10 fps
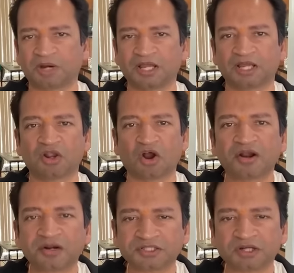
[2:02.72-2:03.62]
my
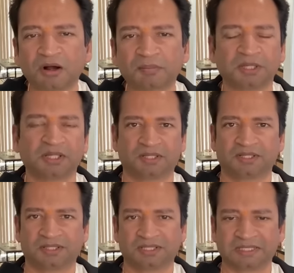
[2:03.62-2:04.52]
laundry shop.
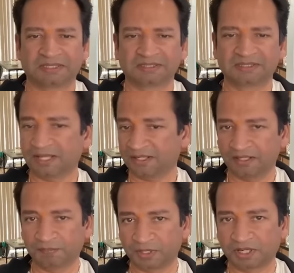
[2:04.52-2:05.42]
So then
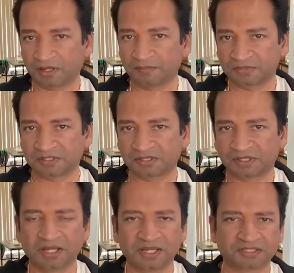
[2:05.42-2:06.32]
it becomes
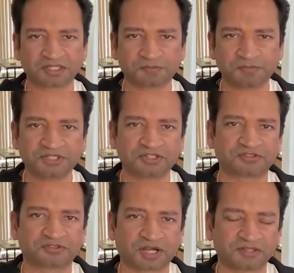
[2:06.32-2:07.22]
a
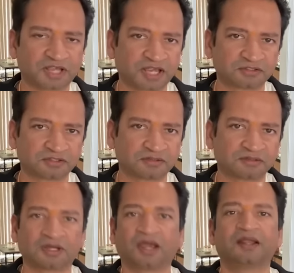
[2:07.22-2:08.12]
suspicious
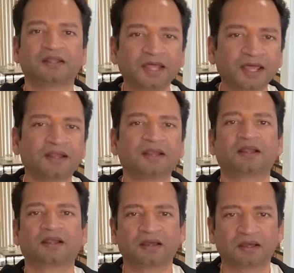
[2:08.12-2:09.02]
transaction, and then
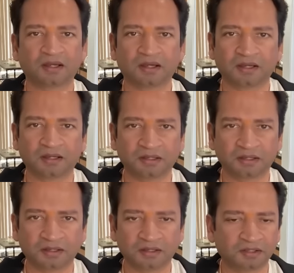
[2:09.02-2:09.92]

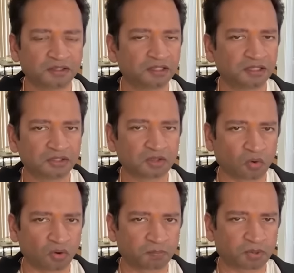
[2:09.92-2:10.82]
the
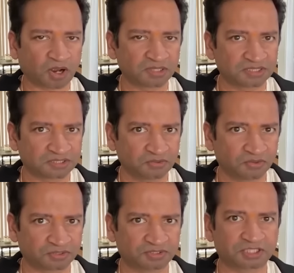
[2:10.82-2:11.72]
whole process
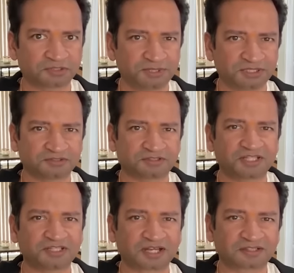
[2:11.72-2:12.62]
goes: suspicious
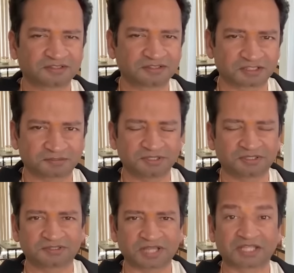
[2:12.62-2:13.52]
transactions,
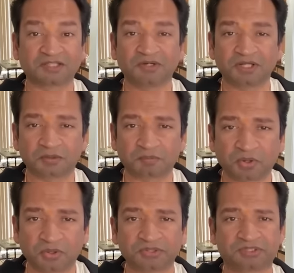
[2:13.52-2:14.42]
suspicious activity
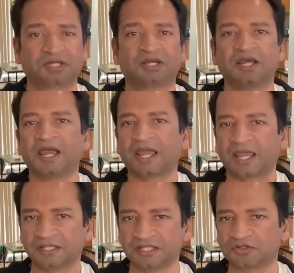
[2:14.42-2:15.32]
reports,
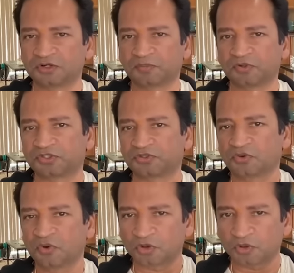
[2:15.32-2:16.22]
and these reports should
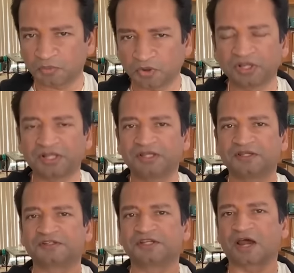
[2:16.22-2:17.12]
go to the
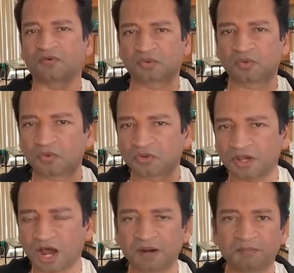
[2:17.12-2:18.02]
police, they have to go to the
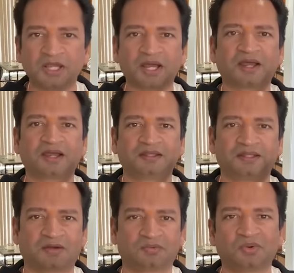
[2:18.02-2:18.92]
RBI, they
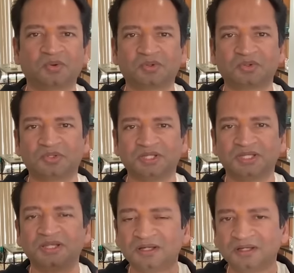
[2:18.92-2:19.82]
have to go to the
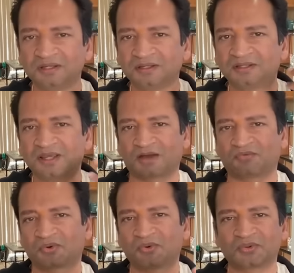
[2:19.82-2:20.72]
ED, they have
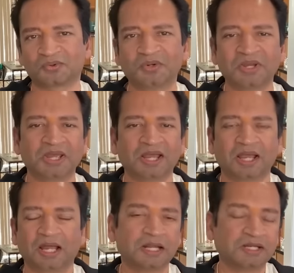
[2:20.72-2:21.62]
to go to
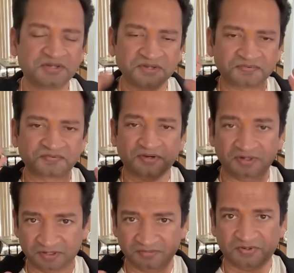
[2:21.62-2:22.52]

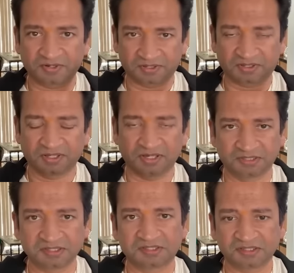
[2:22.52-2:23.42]
different
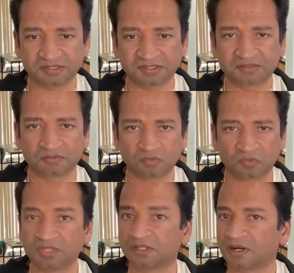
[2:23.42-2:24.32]
agencies
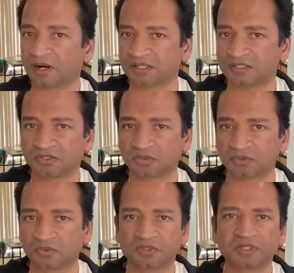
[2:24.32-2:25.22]
with regards
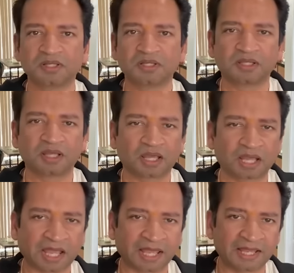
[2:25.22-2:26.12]
to the
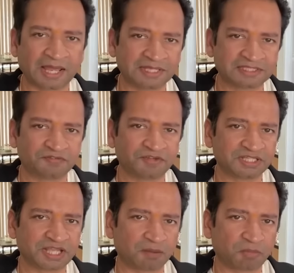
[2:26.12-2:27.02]
as and when
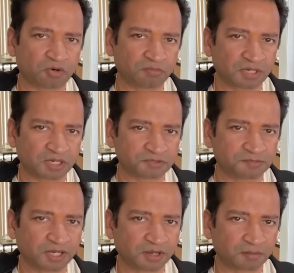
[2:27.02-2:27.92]
the amount becomes
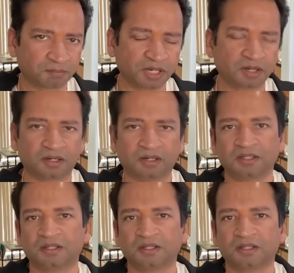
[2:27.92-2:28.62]
bigger and bigger.